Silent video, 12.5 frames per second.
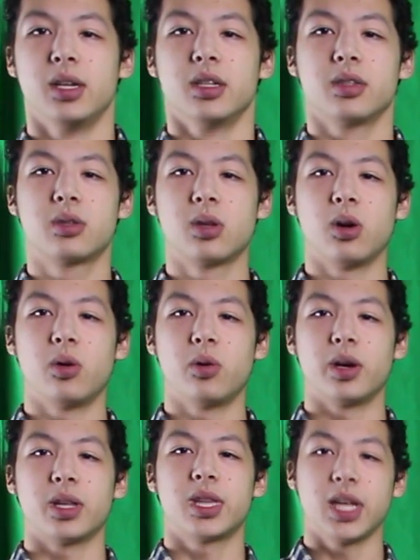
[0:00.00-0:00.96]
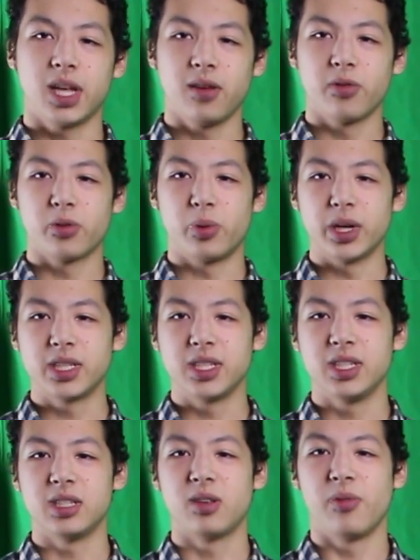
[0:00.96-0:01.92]
So thank you for
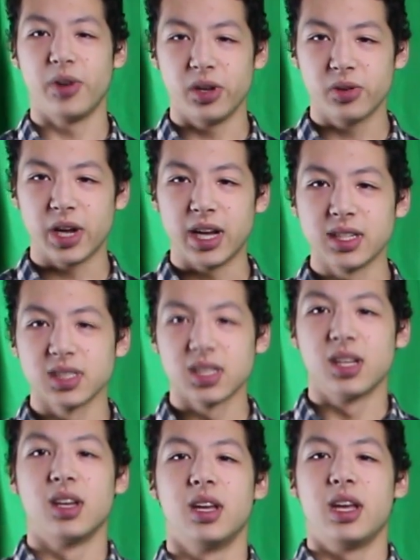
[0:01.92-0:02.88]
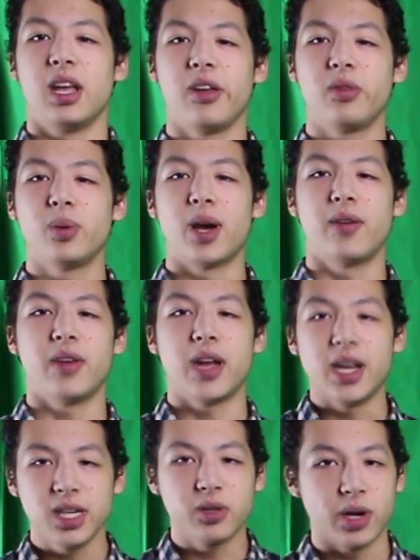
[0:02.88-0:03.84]
watching this video, guys. If you have
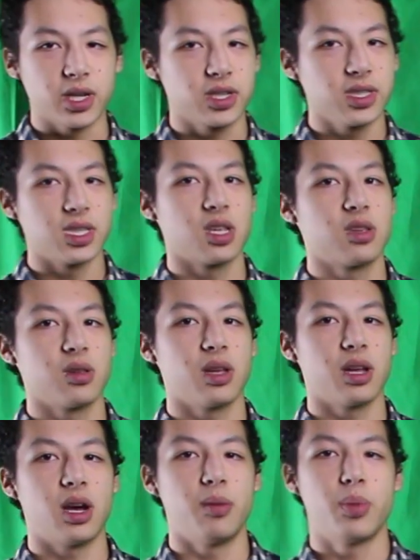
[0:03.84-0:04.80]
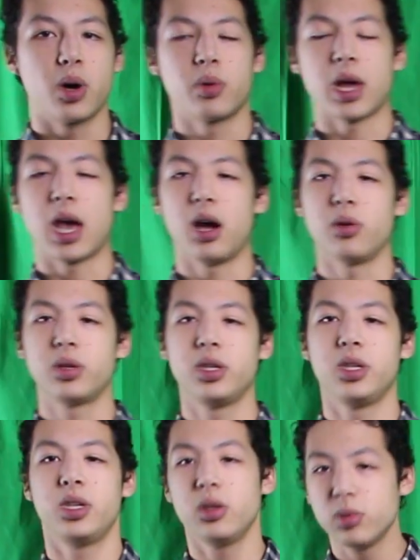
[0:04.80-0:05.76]
any questions about how to
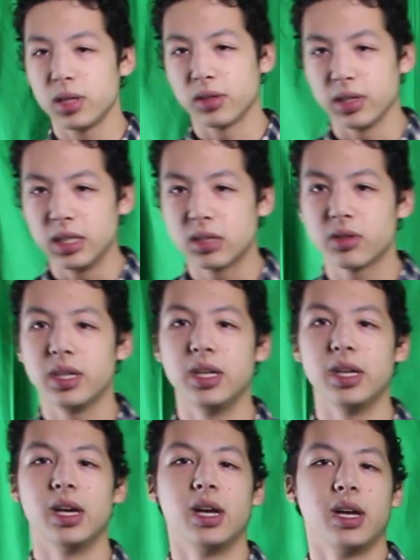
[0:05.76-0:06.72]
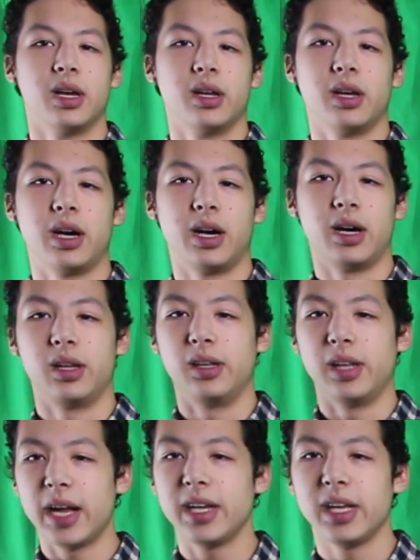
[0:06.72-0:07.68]
use a green screen,
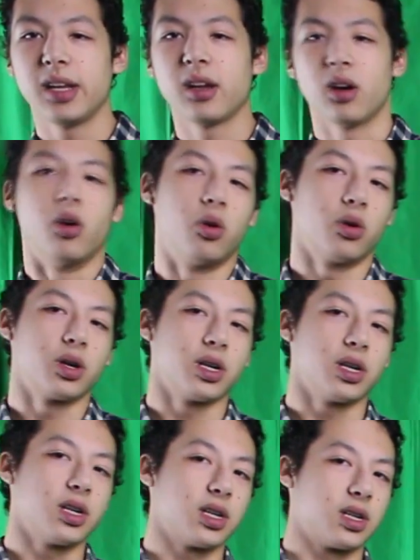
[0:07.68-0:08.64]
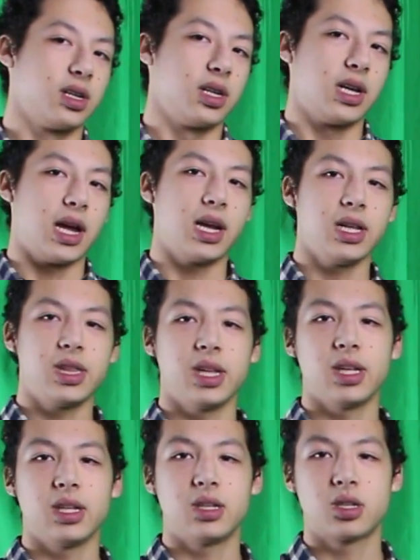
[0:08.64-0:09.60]
lighting, or
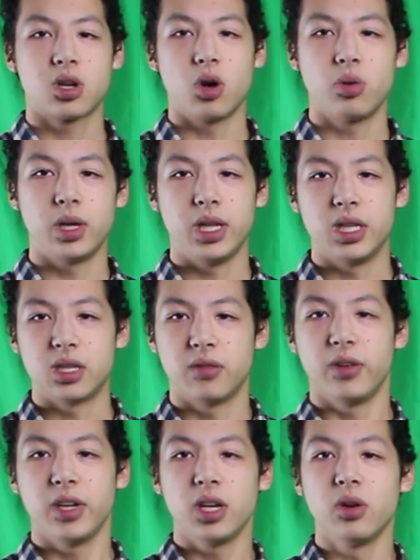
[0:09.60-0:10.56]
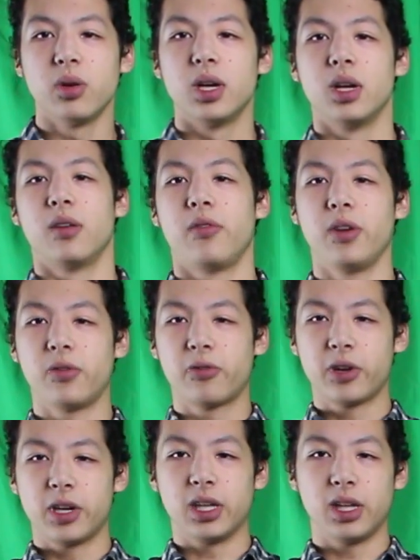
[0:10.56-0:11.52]
anything shown in this video, feel
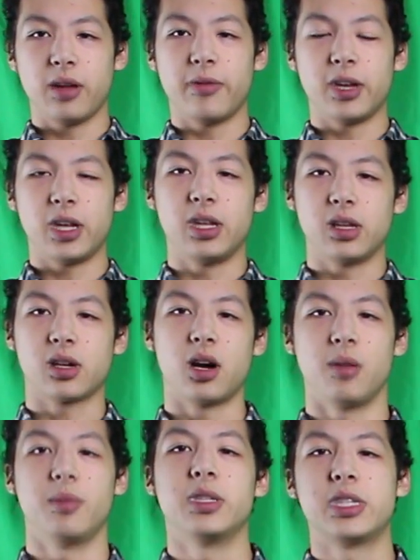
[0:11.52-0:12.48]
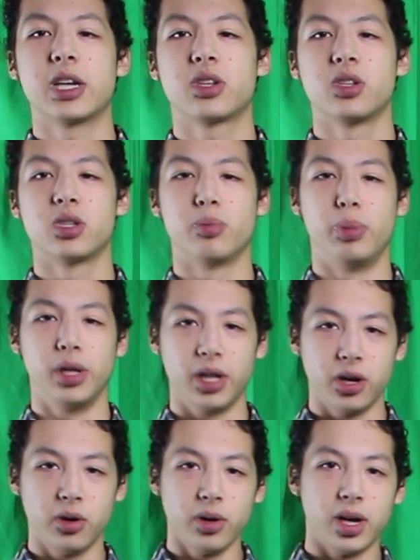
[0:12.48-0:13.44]
free to leave it in the comment sections
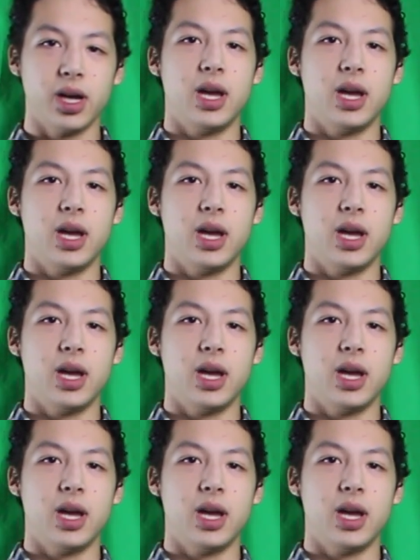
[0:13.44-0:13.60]
below.